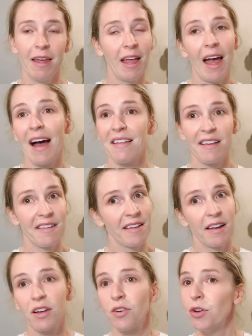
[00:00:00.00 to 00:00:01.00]
as I
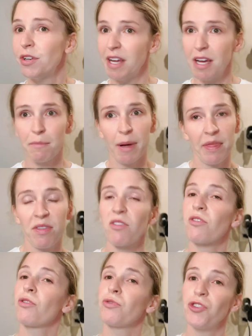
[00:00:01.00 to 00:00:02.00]
said, it could take
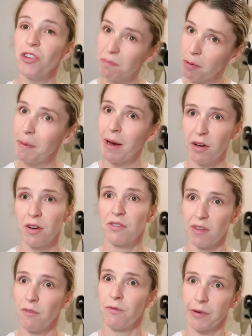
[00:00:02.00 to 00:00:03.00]
months. So just prepare
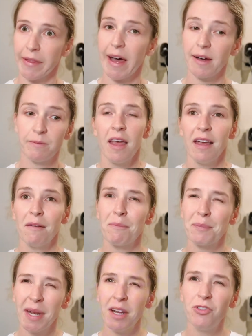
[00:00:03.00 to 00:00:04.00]
yourself for that.
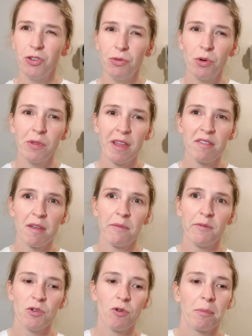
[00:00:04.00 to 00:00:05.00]
But I do know that some
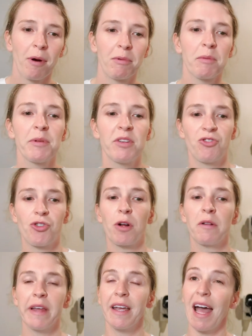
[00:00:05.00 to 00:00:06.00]
of you are probably
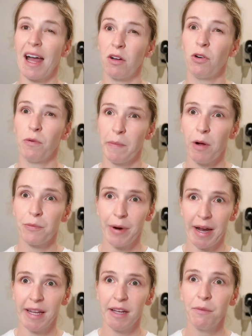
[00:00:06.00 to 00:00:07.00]
struggling at home
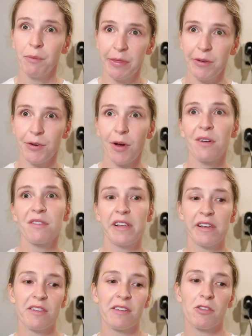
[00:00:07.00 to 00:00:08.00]
already with your dog's
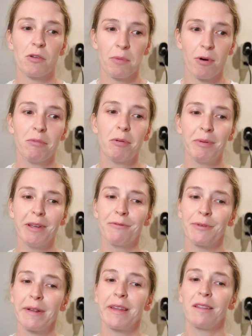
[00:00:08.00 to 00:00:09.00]
nails and they're probably
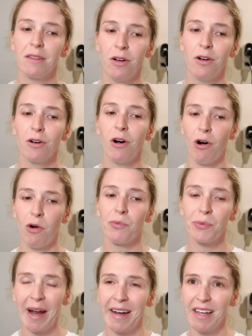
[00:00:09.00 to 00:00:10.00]
really long
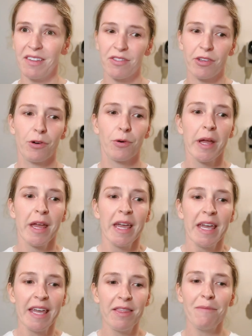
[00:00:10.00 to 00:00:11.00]
already. So
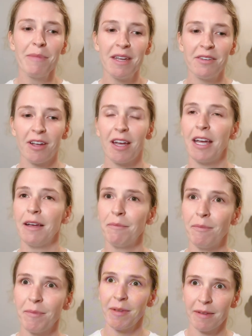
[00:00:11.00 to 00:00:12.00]
in the
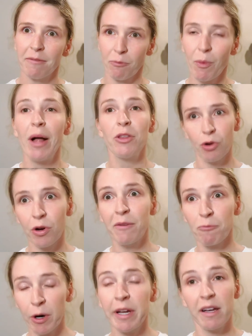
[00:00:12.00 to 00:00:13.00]
meantime, while you're
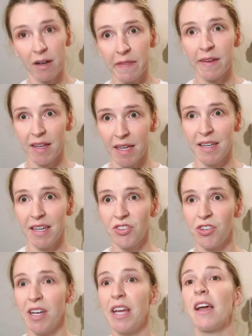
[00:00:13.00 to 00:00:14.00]
working on the
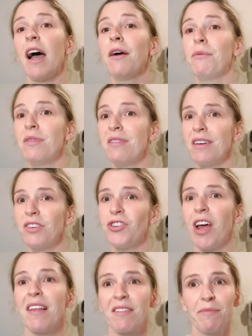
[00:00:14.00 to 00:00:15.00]
conditioning, I would
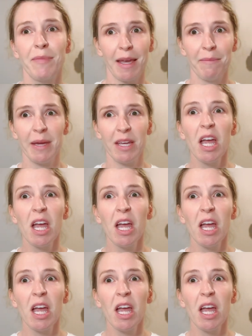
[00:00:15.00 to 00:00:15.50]
suggest maybe